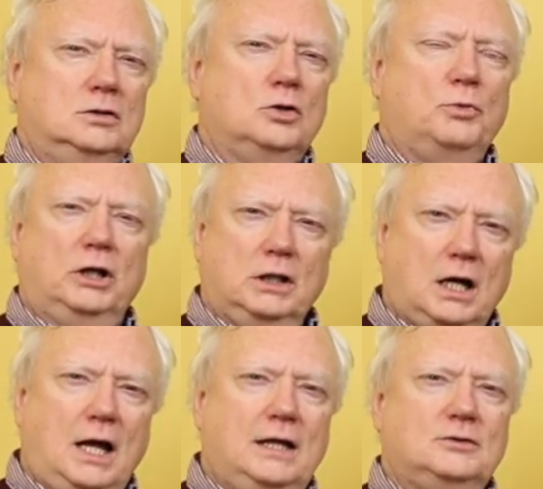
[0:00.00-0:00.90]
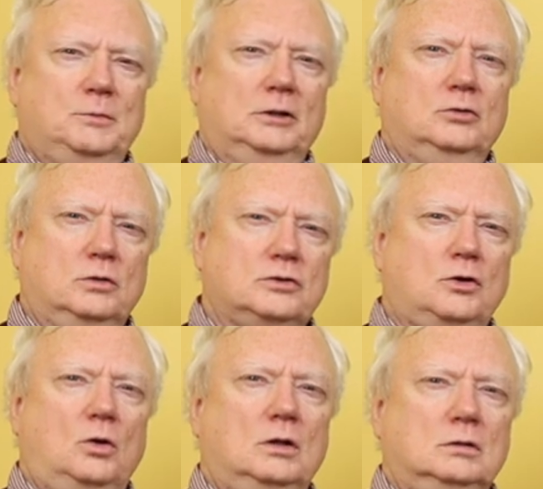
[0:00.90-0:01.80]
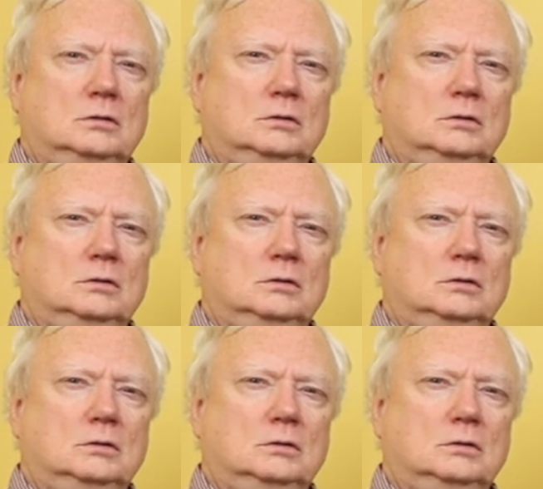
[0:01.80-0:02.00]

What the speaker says: to bring the gospel to a soul.